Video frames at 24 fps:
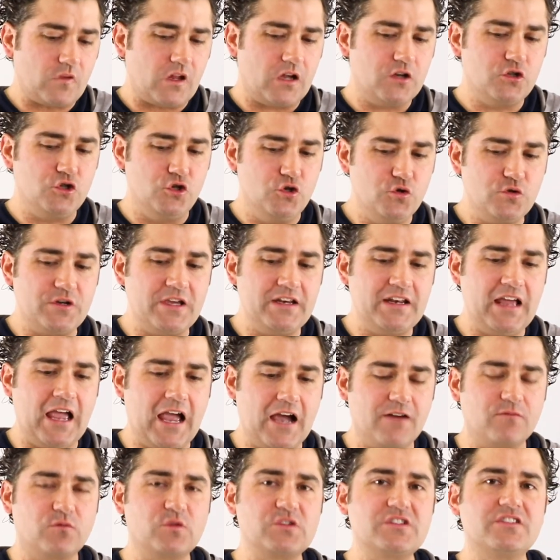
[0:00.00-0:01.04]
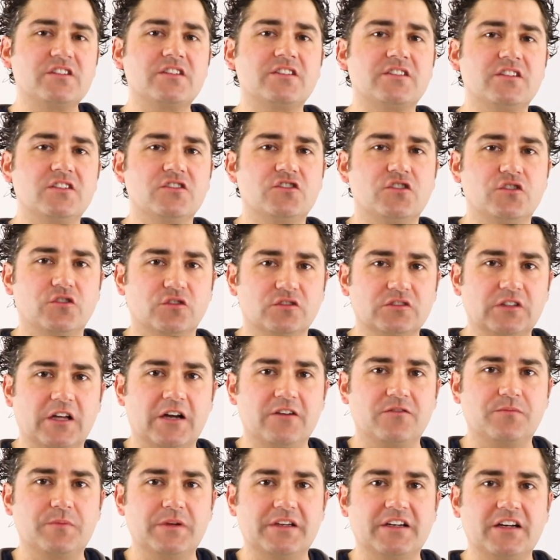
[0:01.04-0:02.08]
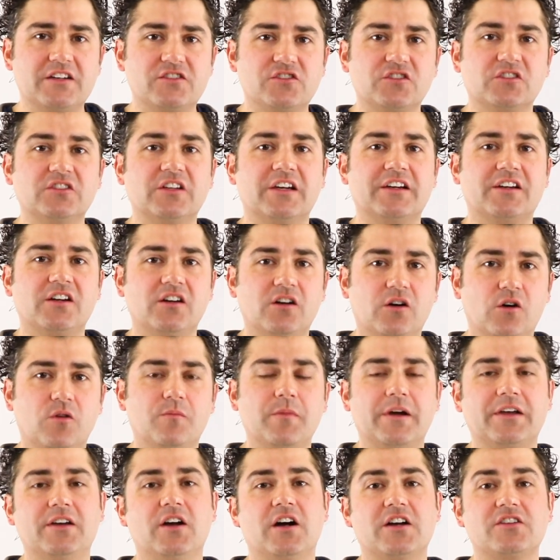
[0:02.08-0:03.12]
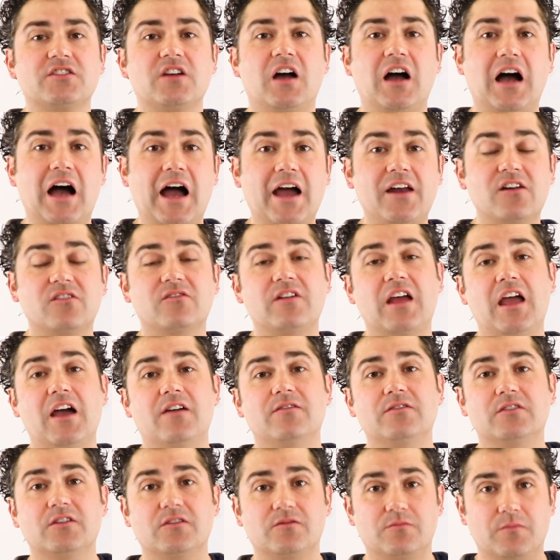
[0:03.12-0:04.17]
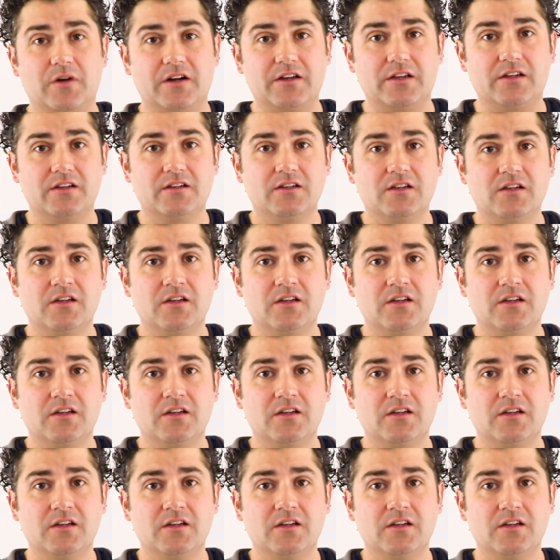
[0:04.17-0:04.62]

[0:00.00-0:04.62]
You can have resistance in your life because you're like, oh my gosh, I don't have enough money.